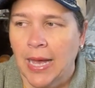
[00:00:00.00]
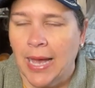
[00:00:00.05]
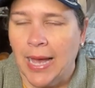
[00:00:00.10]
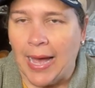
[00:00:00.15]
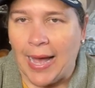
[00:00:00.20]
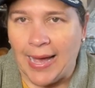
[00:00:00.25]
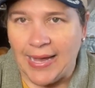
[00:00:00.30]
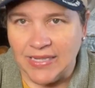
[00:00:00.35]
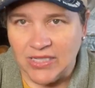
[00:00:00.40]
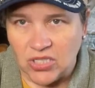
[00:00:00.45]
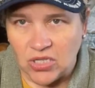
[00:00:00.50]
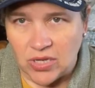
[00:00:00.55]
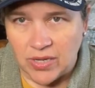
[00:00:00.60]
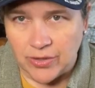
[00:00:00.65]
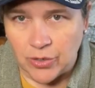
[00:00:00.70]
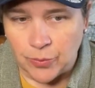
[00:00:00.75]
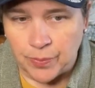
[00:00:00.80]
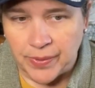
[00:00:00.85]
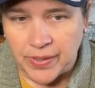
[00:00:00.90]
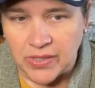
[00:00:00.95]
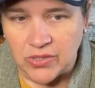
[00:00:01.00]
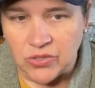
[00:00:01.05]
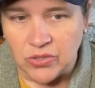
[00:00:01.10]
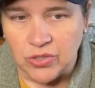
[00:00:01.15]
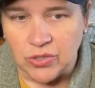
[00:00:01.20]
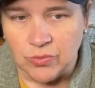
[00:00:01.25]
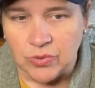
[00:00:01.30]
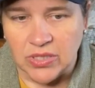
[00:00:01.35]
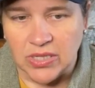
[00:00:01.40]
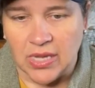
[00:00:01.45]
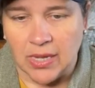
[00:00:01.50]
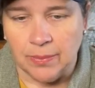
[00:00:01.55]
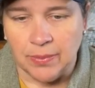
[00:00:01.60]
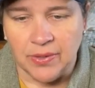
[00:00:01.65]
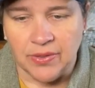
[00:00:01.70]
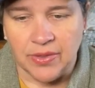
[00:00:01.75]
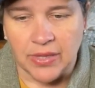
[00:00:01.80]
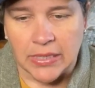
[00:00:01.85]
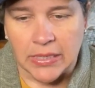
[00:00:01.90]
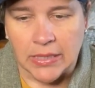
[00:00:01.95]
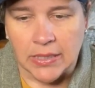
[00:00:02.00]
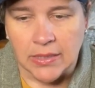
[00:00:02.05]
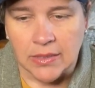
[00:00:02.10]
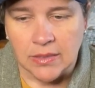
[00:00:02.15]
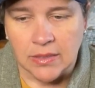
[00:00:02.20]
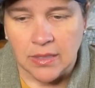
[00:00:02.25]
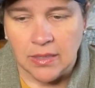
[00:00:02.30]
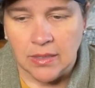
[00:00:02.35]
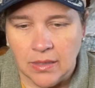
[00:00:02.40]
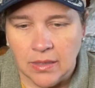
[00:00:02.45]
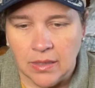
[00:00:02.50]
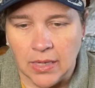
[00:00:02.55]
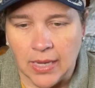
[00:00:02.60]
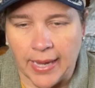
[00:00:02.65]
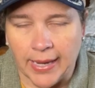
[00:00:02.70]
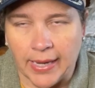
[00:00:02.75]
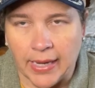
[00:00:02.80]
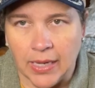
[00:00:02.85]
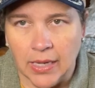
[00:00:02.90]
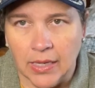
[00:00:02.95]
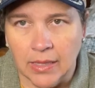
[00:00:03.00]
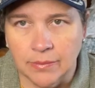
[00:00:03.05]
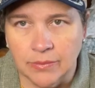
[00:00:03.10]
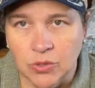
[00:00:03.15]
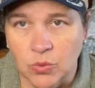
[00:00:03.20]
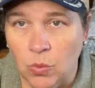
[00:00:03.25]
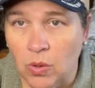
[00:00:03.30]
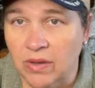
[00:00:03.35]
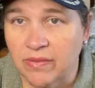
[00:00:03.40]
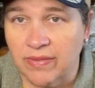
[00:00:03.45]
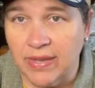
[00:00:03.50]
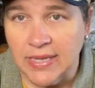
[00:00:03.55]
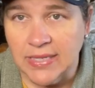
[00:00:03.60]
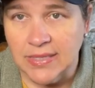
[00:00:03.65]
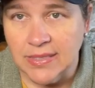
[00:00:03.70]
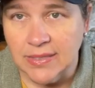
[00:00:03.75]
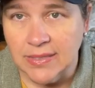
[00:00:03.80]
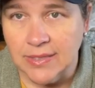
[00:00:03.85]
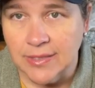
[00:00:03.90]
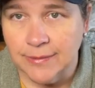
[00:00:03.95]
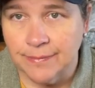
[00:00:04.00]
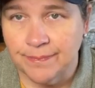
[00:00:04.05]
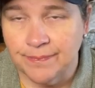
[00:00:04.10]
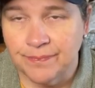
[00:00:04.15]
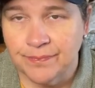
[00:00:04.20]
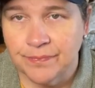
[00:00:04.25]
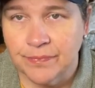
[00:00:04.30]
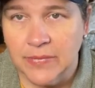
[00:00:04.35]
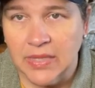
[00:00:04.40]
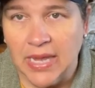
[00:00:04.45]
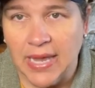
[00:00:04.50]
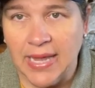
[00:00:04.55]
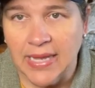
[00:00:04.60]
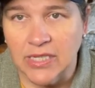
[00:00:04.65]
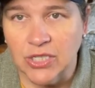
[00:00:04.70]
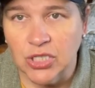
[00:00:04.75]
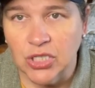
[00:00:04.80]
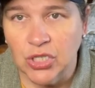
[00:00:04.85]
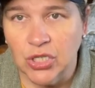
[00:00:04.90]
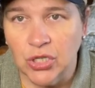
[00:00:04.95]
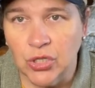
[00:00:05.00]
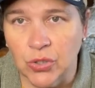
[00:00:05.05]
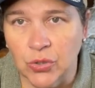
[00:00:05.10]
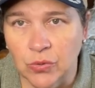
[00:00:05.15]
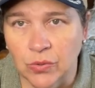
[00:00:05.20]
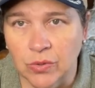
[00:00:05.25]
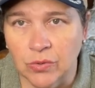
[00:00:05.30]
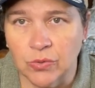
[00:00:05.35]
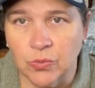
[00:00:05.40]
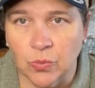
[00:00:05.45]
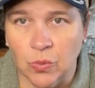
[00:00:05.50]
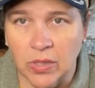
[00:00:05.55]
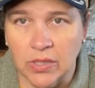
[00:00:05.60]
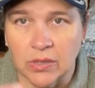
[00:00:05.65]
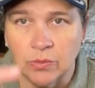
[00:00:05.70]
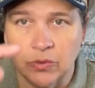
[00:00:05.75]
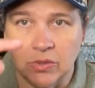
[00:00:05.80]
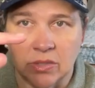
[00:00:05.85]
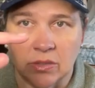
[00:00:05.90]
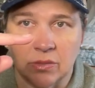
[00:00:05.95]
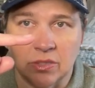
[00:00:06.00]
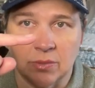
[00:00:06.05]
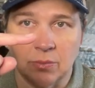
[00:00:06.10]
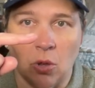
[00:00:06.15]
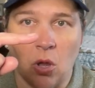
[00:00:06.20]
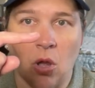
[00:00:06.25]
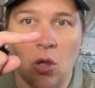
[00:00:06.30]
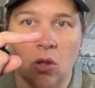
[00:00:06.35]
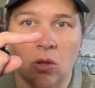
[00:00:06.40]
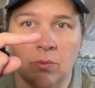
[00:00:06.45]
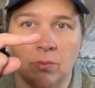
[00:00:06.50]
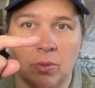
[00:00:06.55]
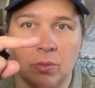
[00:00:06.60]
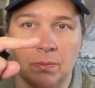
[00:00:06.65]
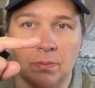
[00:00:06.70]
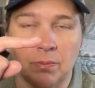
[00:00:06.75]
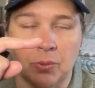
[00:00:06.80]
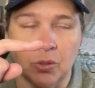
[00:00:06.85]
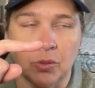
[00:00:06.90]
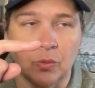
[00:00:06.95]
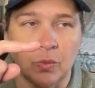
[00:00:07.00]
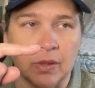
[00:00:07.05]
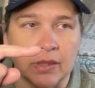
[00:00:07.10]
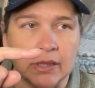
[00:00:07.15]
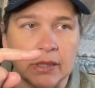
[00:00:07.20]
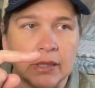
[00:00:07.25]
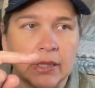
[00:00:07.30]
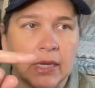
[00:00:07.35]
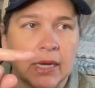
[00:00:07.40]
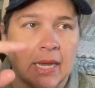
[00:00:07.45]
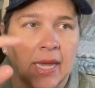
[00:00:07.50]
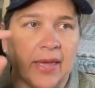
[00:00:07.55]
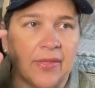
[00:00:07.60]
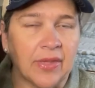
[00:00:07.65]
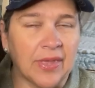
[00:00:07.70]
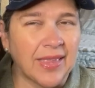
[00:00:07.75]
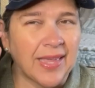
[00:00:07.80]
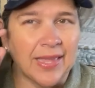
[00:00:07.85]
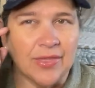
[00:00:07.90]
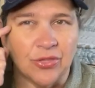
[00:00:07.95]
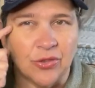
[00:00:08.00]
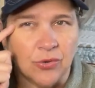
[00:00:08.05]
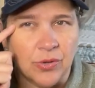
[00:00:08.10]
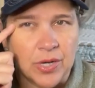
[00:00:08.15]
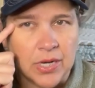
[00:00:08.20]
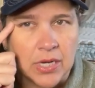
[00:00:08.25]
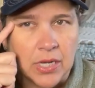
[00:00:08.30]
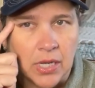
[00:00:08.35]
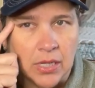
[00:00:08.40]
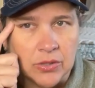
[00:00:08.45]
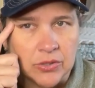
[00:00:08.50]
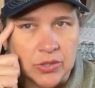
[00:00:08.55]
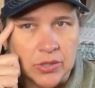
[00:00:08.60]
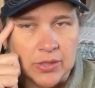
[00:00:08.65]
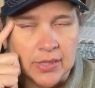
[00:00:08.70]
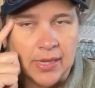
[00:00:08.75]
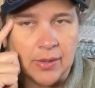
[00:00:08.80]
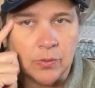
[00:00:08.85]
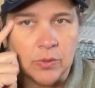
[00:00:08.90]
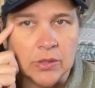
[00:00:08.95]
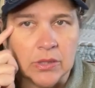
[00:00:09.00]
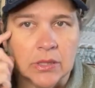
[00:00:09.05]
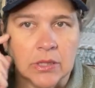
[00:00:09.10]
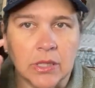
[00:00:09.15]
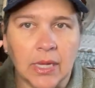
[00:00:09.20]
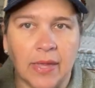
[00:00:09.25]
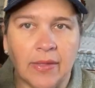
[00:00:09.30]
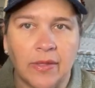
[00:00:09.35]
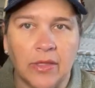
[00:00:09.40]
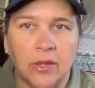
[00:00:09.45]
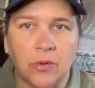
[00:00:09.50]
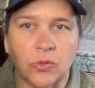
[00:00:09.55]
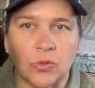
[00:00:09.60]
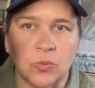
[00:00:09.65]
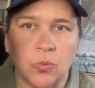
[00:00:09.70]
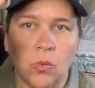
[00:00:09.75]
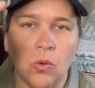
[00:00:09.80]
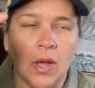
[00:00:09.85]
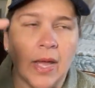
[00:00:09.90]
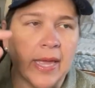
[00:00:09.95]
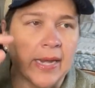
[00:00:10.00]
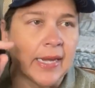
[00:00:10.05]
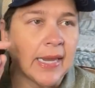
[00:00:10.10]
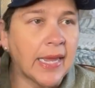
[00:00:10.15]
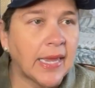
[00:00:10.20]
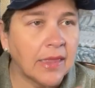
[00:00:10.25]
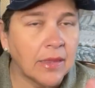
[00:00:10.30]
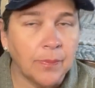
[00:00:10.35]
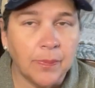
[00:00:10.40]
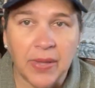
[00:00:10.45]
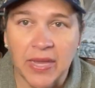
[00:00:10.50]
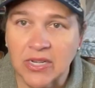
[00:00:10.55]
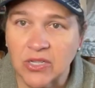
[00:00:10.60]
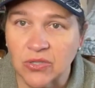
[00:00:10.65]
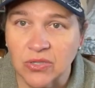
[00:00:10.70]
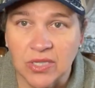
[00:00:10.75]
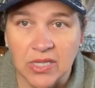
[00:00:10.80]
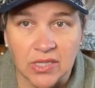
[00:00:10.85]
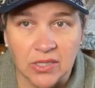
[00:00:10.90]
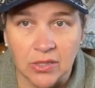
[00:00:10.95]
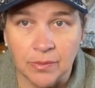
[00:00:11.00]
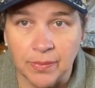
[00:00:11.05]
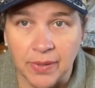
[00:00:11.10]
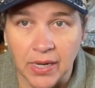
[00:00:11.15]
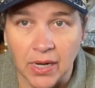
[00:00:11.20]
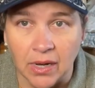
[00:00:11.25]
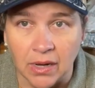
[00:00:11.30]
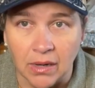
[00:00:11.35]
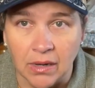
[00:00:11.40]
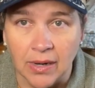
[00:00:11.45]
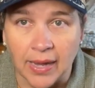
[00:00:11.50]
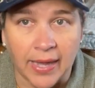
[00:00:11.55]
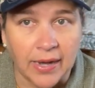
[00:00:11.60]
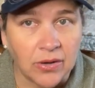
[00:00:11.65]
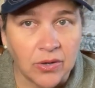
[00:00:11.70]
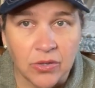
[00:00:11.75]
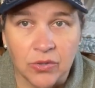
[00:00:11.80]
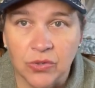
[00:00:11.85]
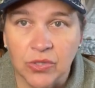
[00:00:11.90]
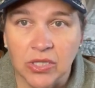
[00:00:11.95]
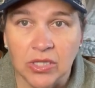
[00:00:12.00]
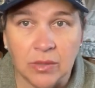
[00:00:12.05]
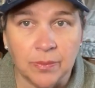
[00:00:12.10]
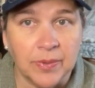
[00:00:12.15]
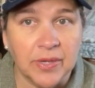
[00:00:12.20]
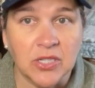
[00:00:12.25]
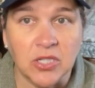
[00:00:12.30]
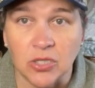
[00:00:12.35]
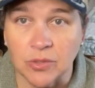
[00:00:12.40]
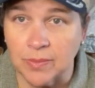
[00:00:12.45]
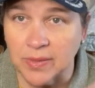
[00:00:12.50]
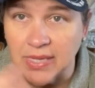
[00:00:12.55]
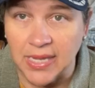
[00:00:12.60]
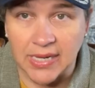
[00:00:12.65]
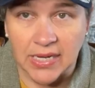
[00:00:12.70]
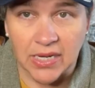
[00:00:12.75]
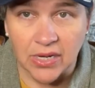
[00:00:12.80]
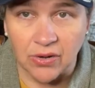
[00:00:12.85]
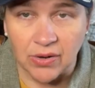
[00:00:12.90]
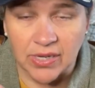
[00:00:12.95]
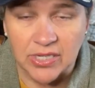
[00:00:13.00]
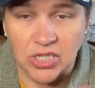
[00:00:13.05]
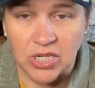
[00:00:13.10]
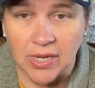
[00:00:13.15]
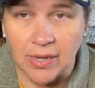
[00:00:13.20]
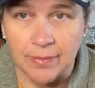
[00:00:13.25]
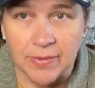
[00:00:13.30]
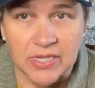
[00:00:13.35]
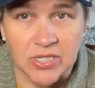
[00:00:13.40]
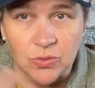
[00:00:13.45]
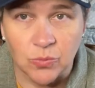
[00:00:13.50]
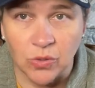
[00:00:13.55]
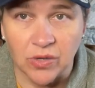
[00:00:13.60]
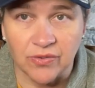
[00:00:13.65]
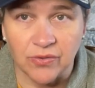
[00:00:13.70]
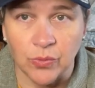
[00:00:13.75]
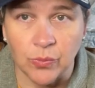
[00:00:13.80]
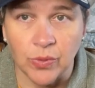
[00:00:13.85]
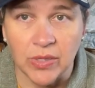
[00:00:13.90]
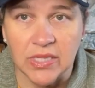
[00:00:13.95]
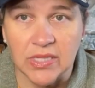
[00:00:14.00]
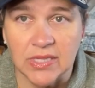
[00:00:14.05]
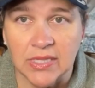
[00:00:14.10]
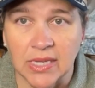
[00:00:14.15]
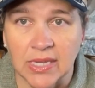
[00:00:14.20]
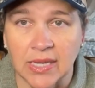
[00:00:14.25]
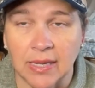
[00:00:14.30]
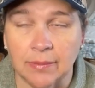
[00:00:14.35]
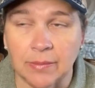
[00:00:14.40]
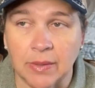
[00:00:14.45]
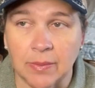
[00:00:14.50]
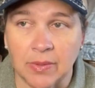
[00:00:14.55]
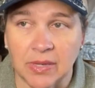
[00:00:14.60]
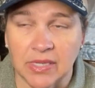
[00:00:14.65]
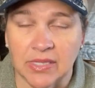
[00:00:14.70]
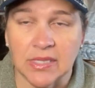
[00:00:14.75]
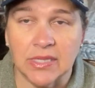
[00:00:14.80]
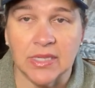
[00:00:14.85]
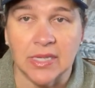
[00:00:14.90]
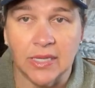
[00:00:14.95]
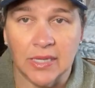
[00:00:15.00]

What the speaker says: I saw in their pictures, there was a couple of things like swung vases. They had two. There was one that was a small blue one. I think they had $30 on that one. And then there was one in the pictures that looked bigger. I don't know who took the pictures, but they did a great job. They should work for a real estate company because